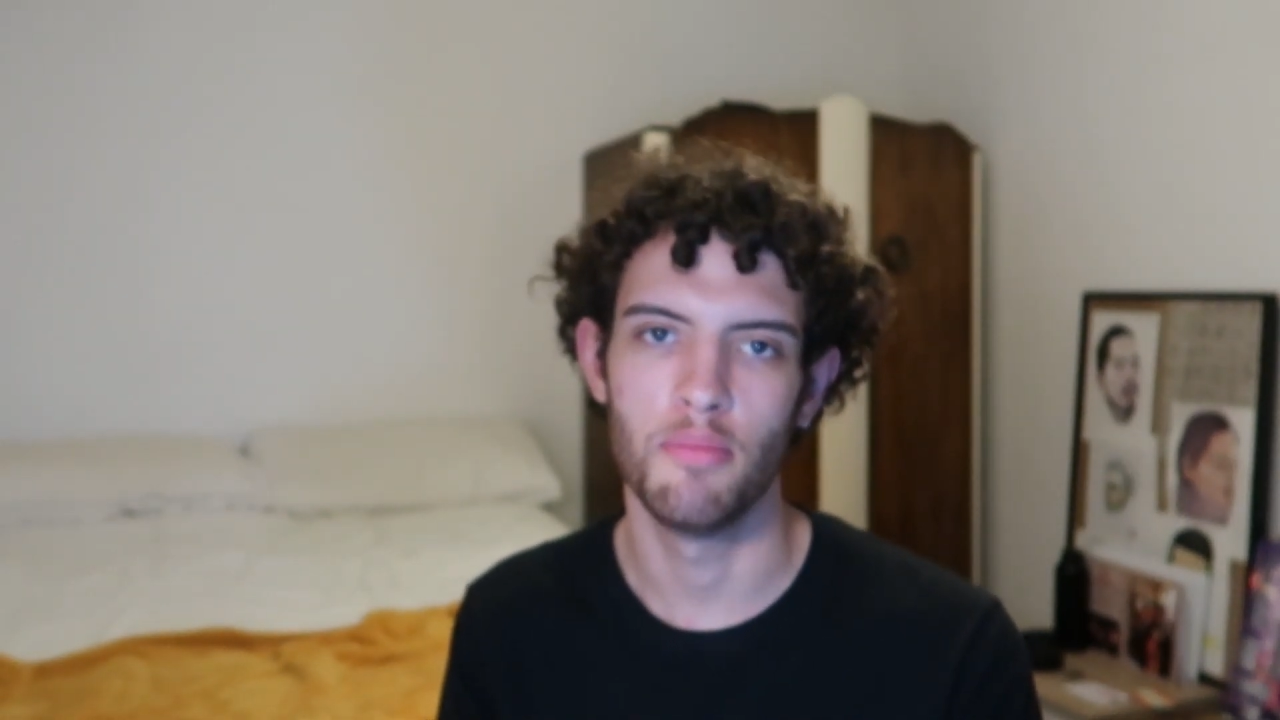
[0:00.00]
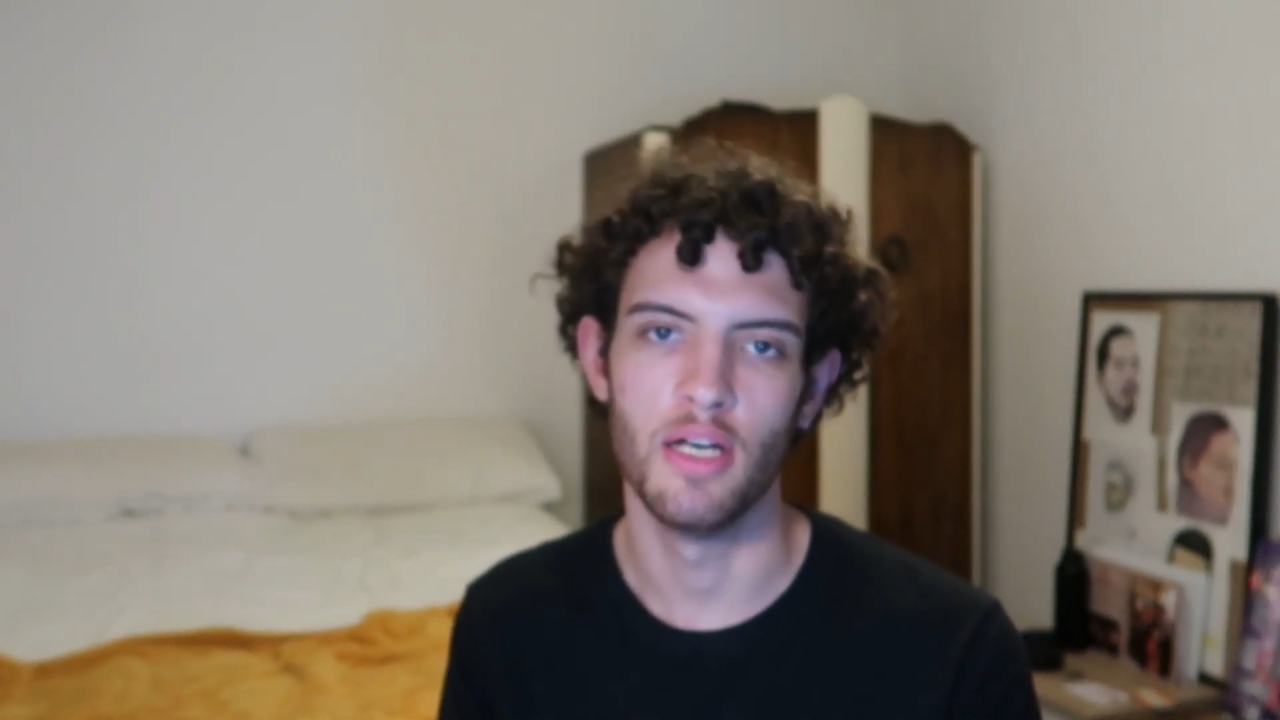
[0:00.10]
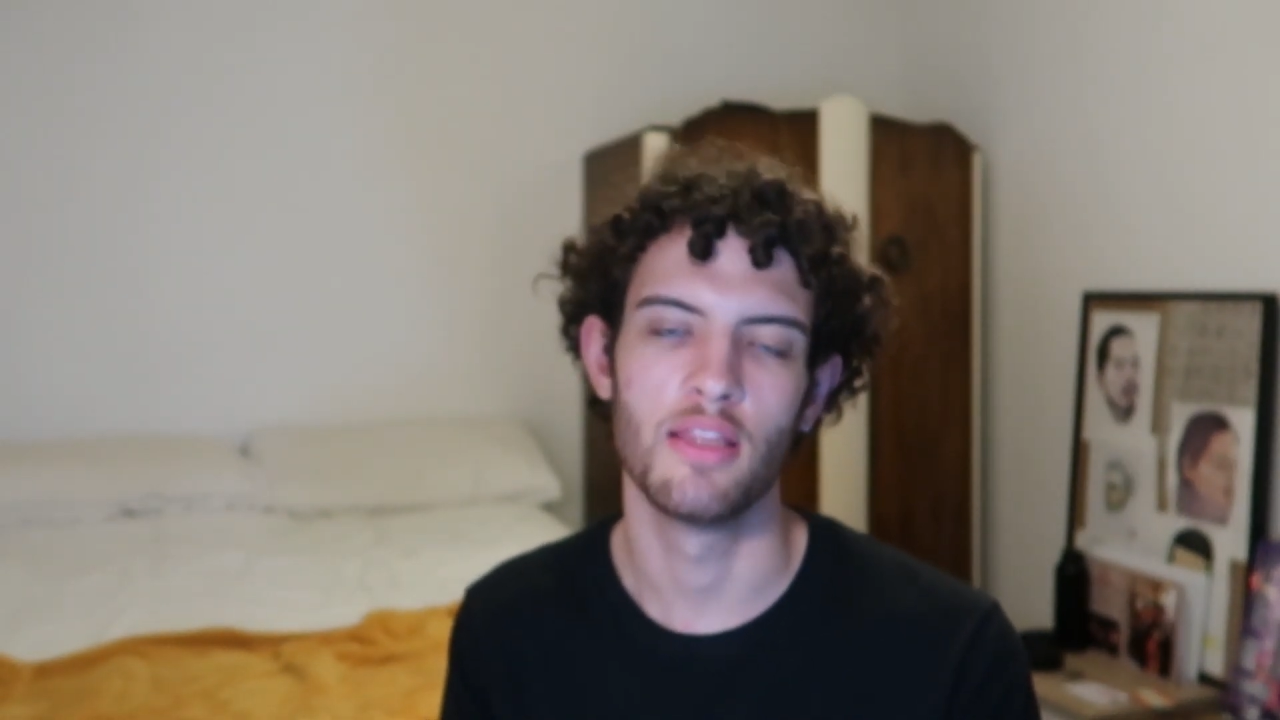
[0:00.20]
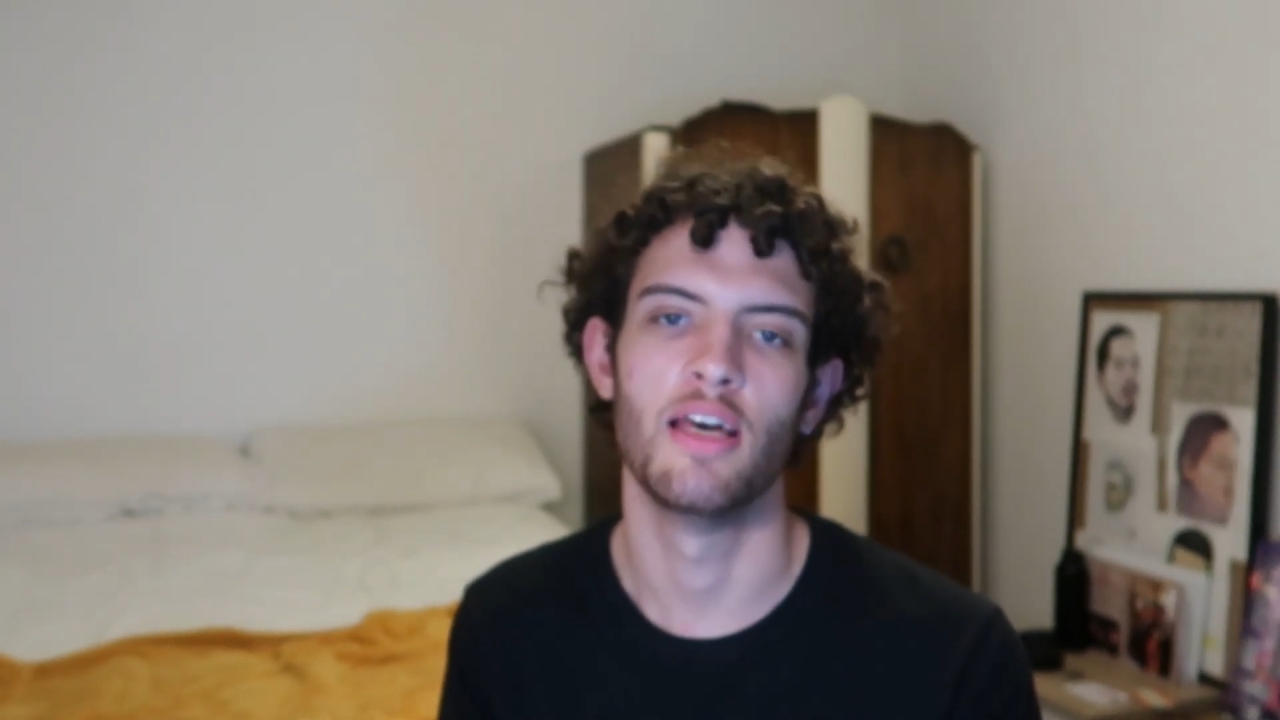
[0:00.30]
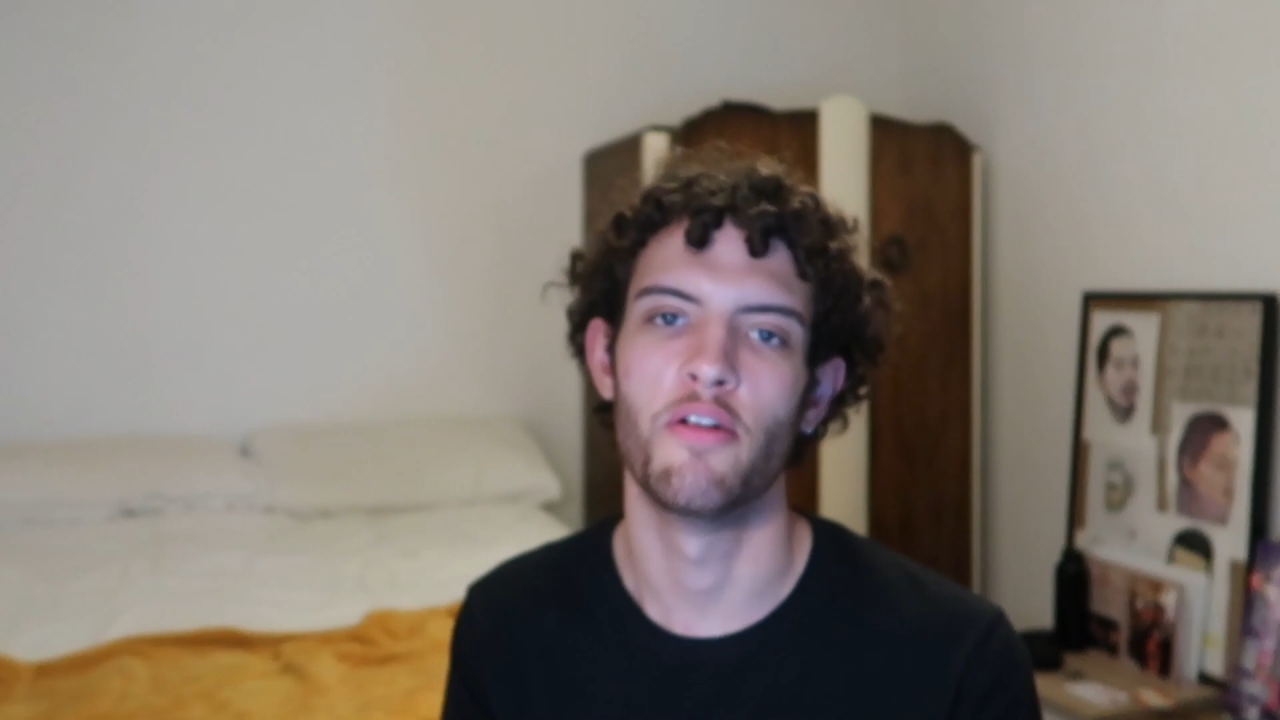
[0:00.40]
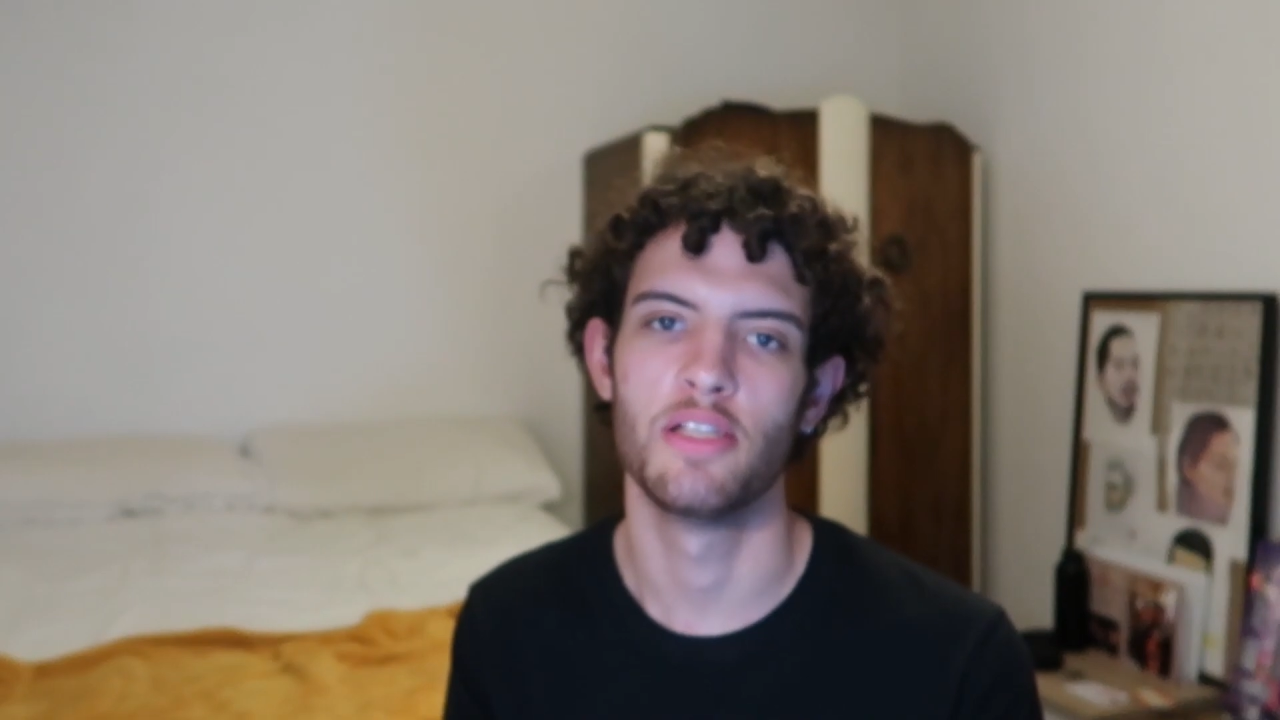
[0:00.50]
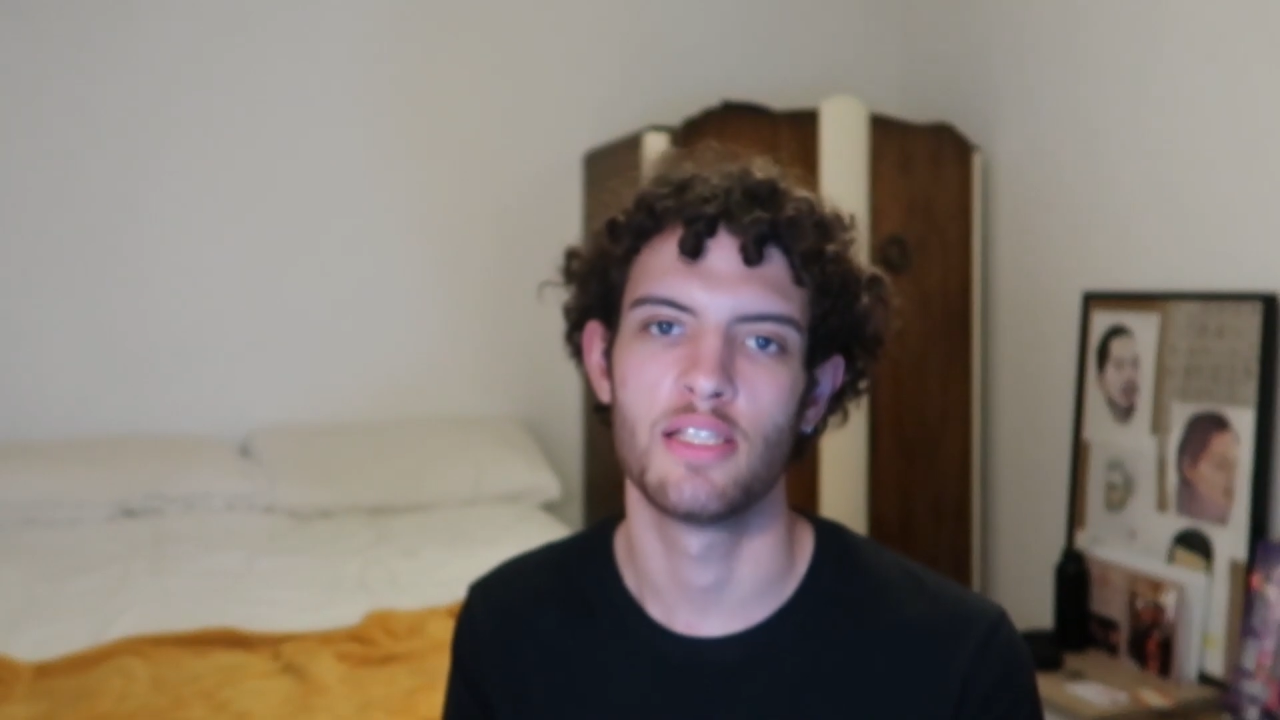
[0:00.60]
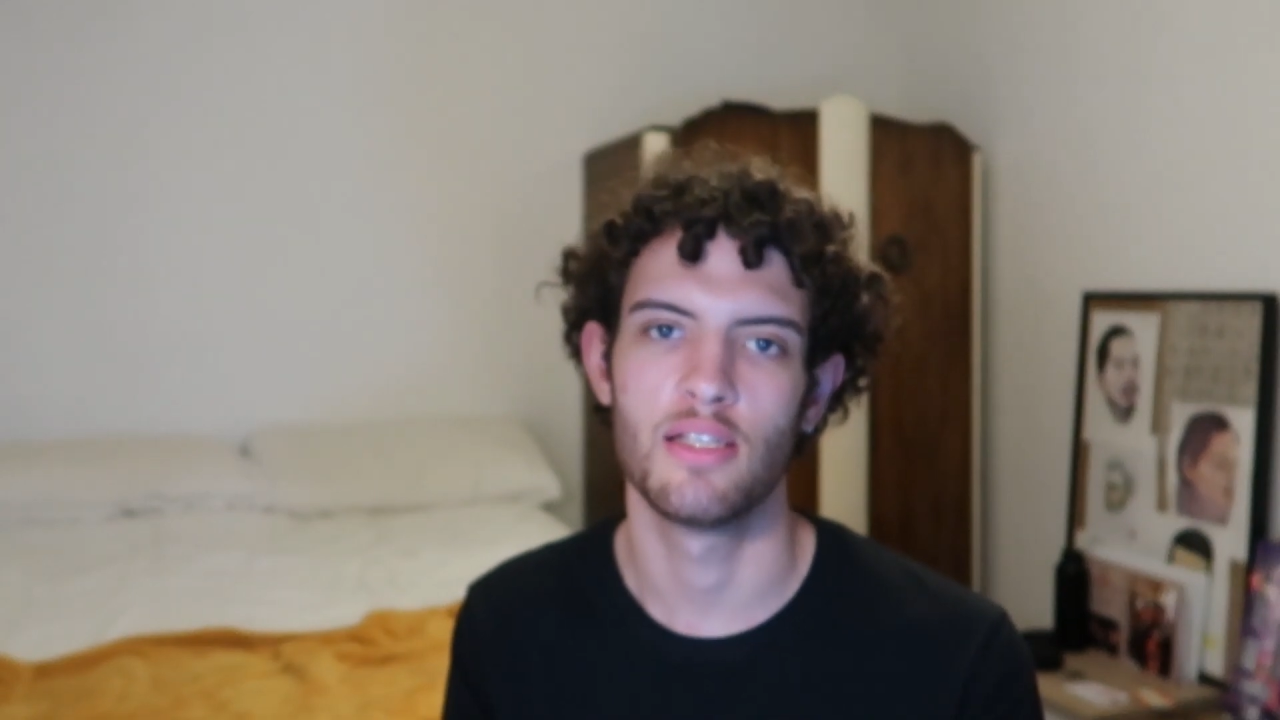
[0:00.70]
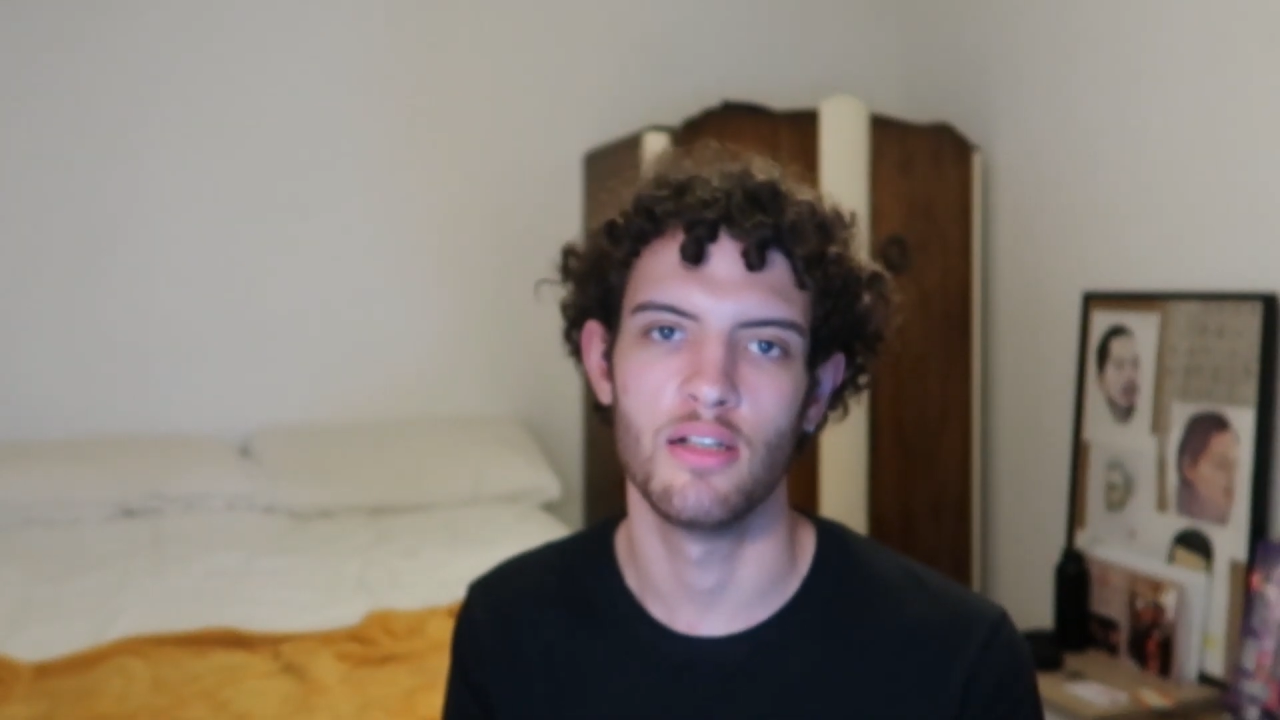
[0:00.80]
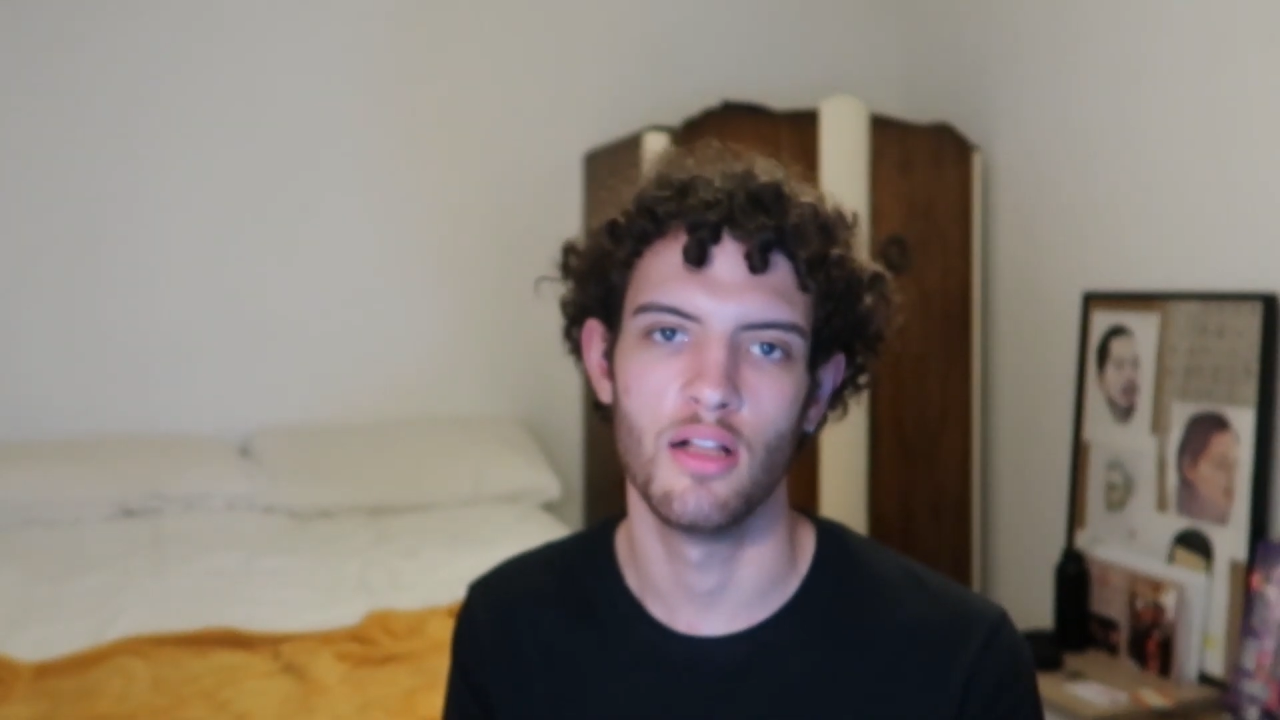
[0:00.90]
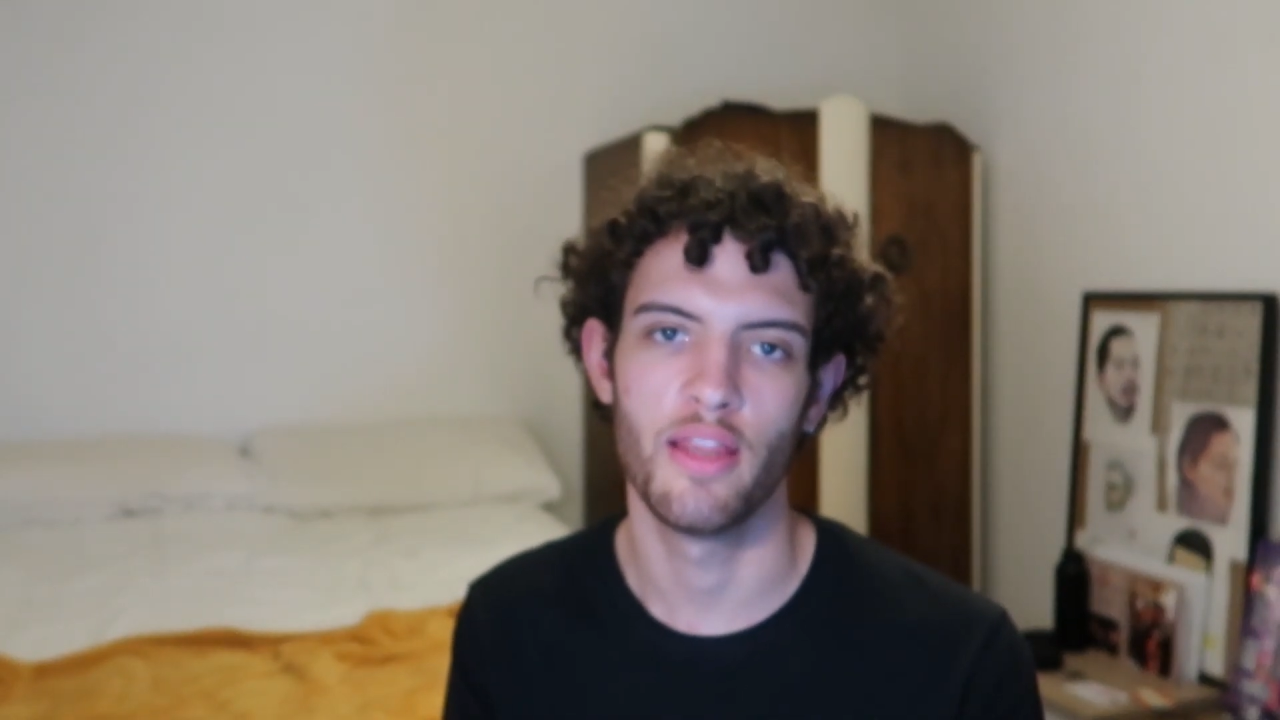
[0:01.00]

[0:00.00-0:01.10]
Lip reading: but there is still,